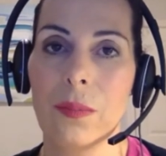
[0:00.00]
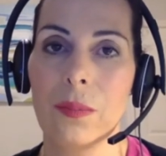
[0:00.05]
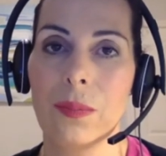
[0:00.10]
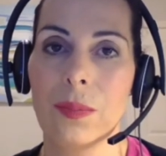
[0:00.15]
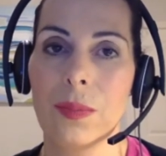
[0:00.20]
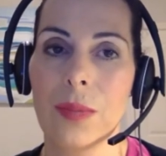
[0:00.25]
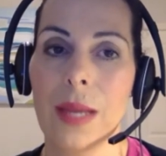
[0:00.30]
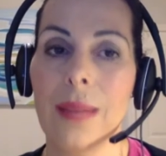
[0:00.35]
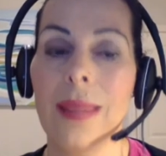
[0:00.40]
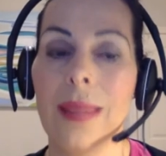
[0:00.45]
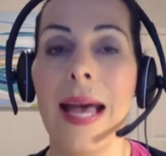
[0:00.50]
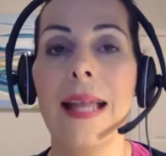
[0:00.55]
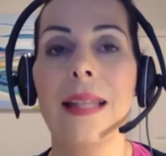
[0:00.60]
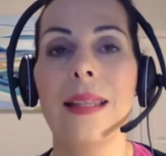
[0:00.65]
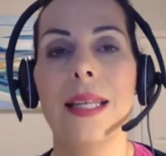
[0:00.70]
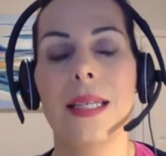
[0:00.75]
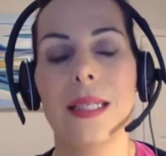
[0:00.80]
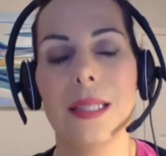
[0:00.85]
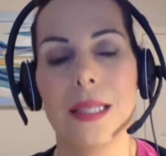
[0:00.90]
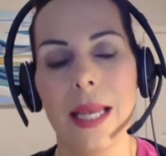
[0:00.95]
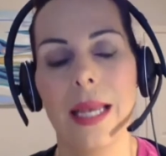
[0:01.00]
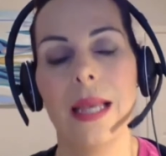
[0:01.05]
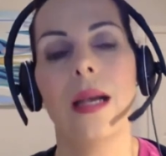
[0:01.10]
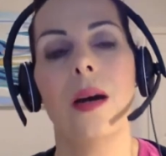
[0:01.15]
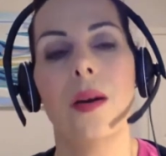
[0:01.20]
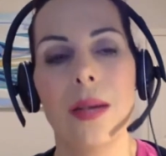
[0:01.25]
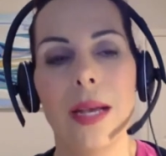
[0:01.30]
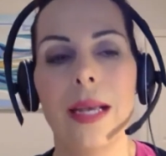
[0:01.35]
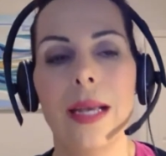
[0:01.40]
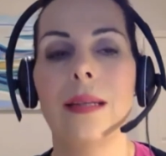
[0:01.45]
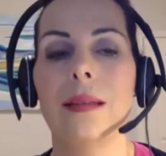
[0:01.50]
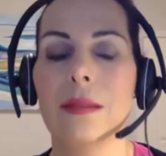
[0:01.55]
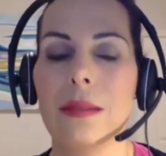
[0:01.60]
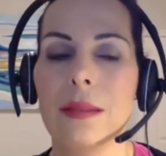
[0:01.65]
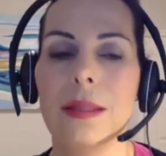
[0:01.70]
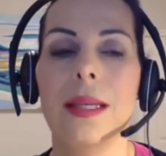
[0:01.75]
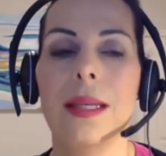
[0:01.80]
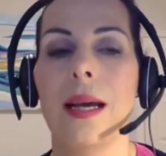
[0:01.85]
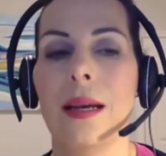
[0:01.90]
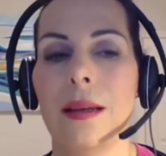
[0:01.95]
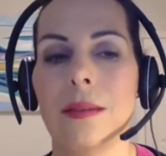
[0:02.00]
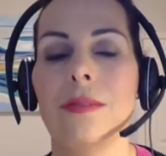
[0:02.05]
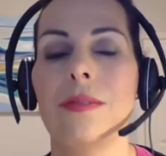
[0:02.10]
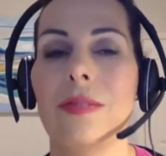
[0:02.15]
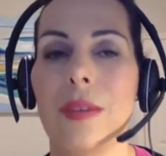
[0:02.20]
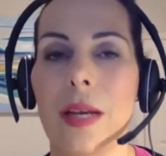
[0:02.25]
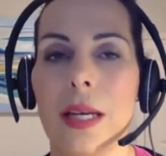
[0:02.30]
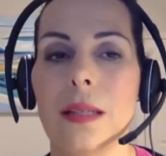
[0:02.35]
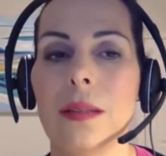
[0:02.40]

And that they could say, okay, yeah, fine.